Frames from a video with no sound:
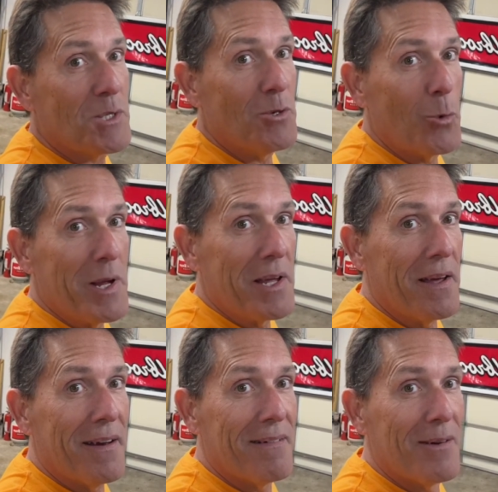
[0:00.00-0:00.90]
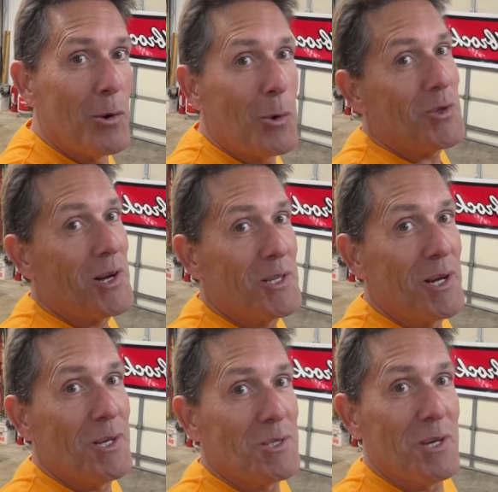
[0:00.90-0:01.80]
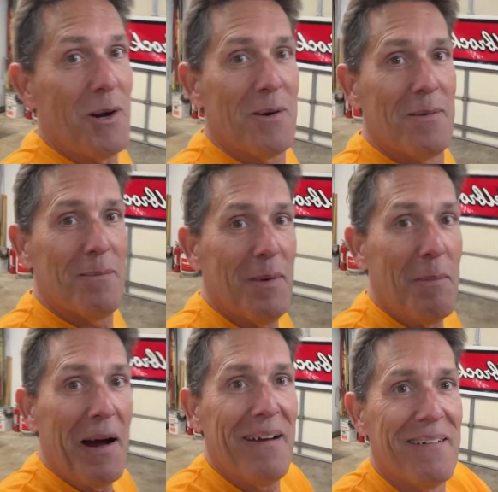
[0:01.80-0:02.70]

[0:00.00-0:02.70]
of your weekend. Talk to you guys later. Bye-bye.